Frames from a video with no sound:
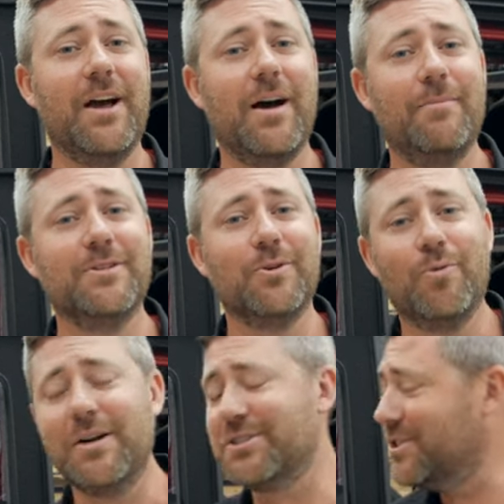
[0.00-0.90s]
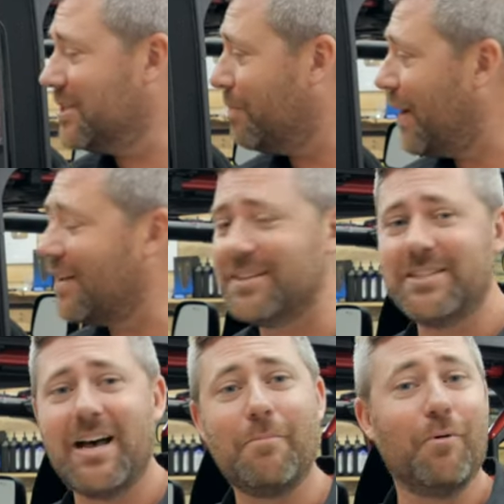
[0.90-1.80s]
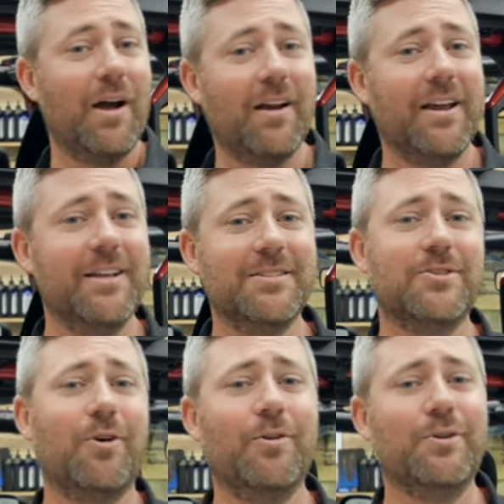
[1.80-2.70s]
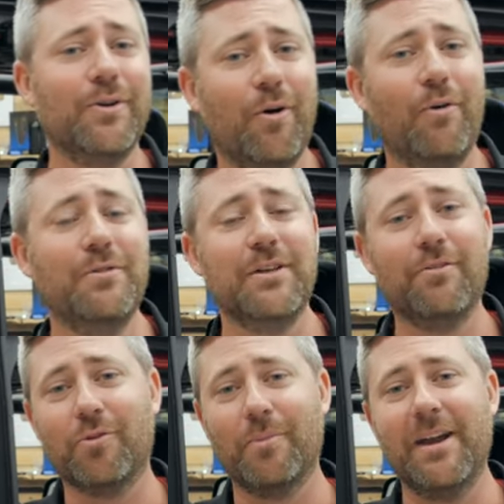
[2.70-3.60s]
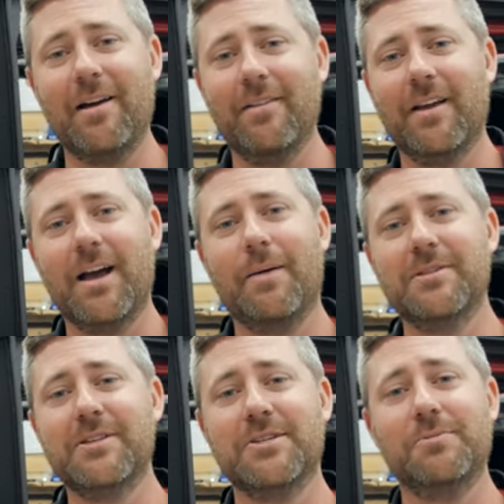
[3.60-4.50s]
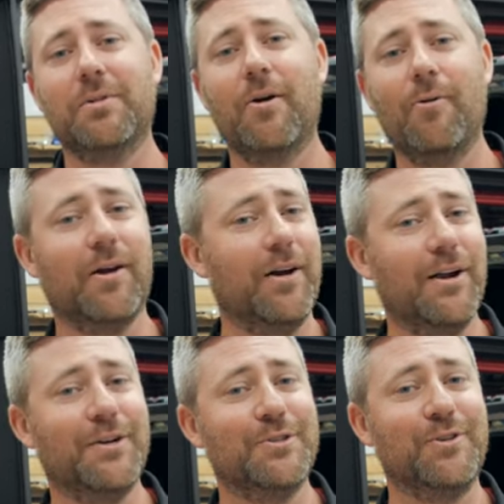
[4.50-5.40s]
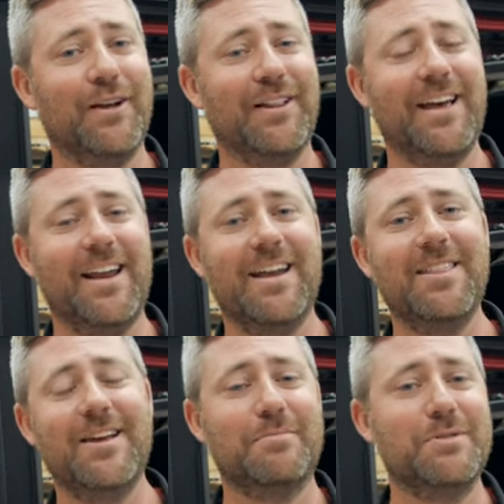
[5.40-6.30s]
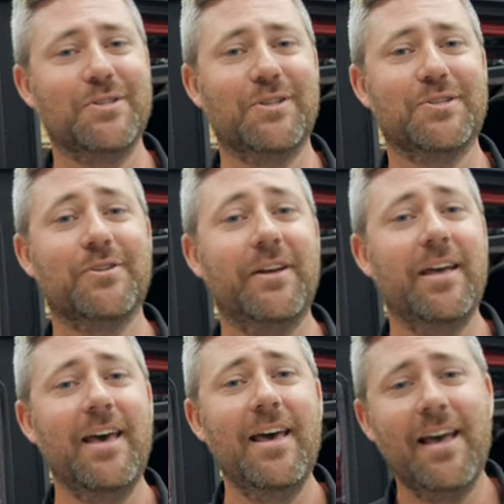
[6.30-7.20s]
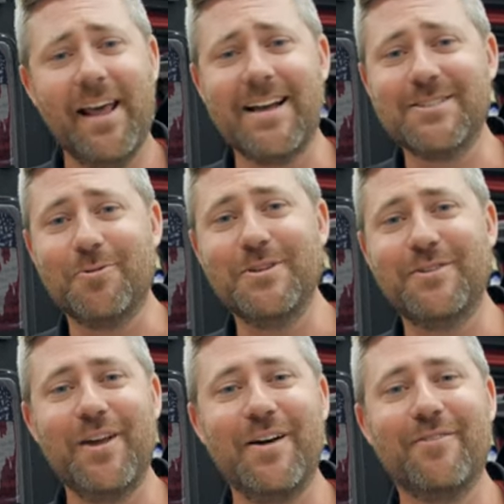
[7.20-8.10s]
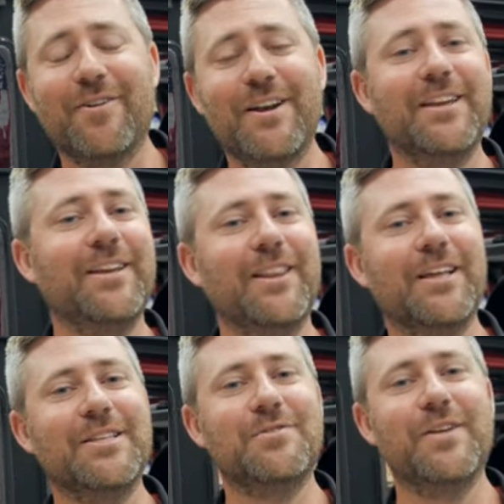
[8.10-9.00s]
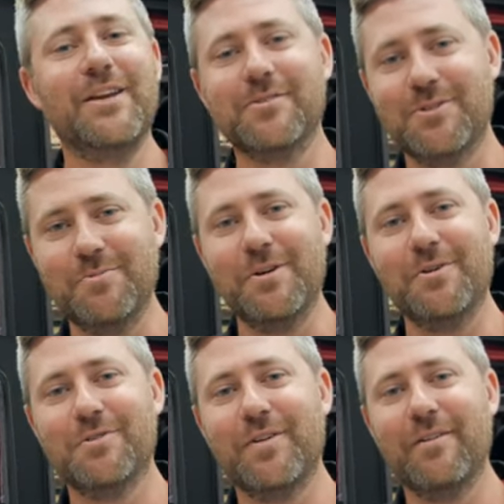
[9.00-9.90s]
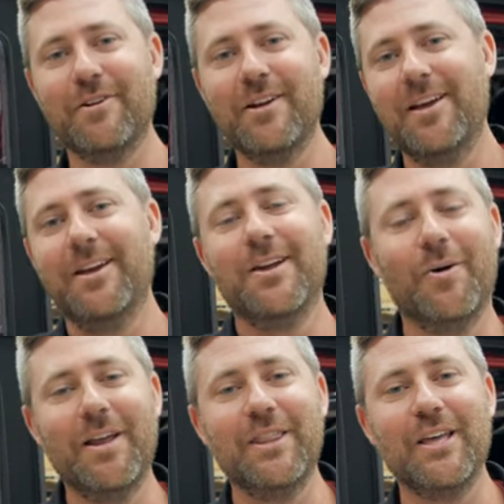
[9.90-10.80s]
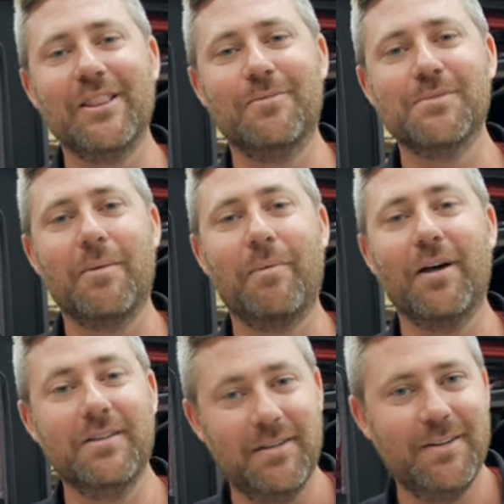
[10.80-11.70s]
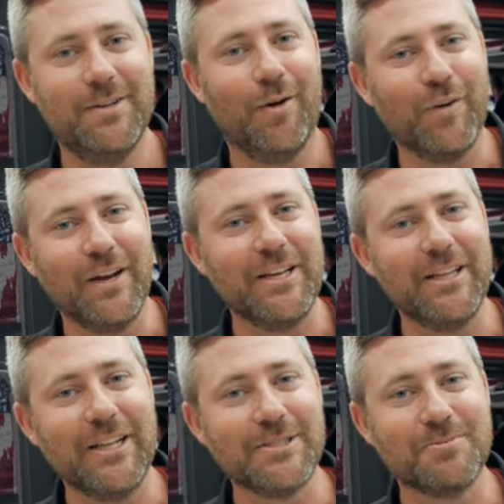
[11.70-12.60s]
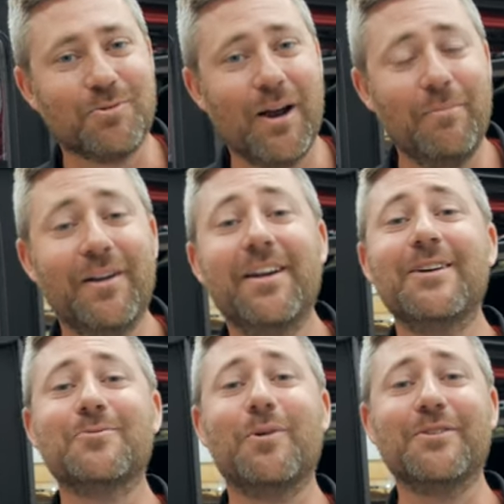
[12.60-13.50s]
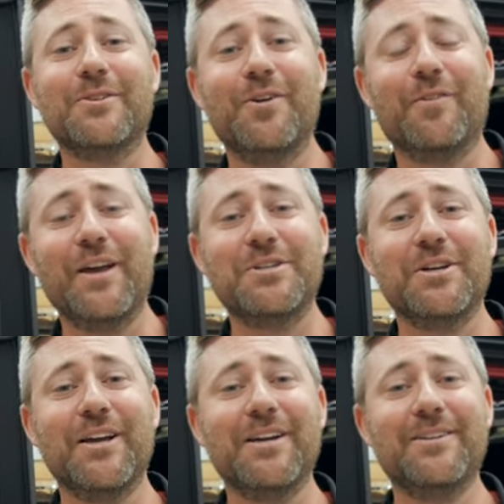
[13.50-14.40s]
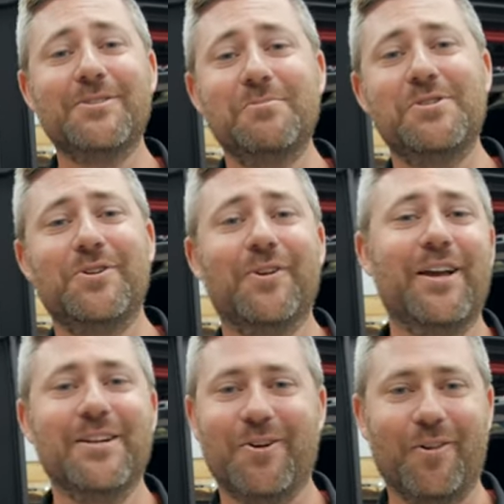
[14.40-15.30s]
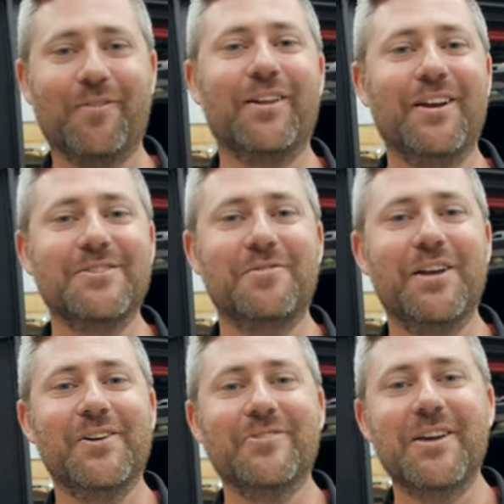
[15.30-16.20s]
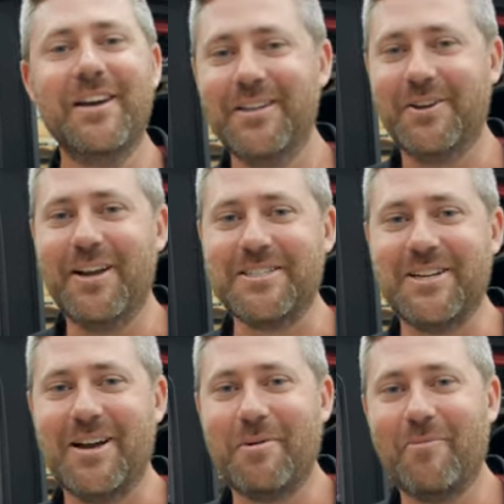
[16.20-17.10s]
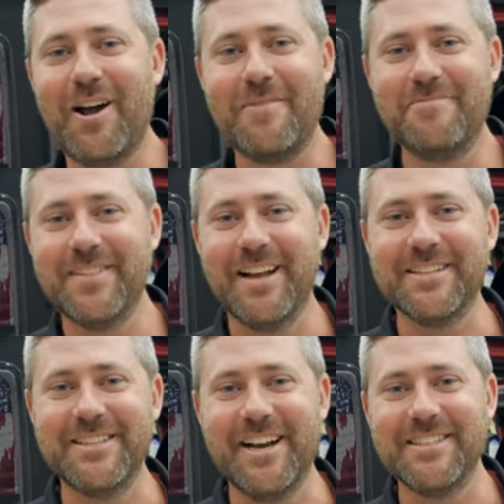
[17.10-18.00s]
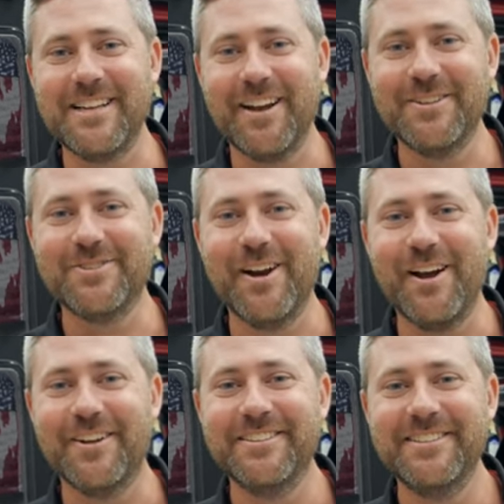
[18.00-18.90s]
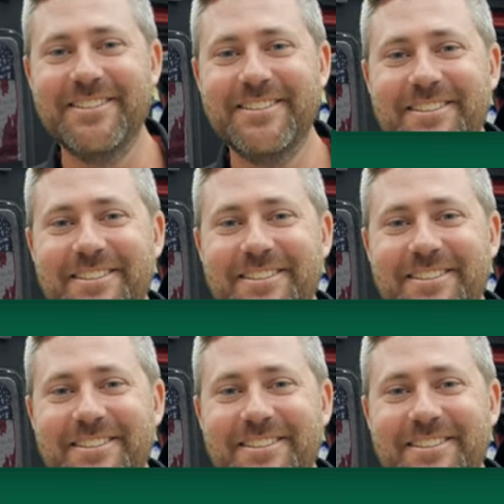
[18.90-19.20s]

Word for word: comments or questions about the top or how to get it installed, you can always leave those for me down in the comment section below or contact me directly at any of the options on the screen. And as always, if you haven't already and you like these videos, do me a huge favor, go ahead and hit that thumbs up button. Don't forget to hit that subscribe button as well as the notification icon so be sure to catch all of our latest videos. Till next time, I'm Rob. I'll see you guys out on the trail.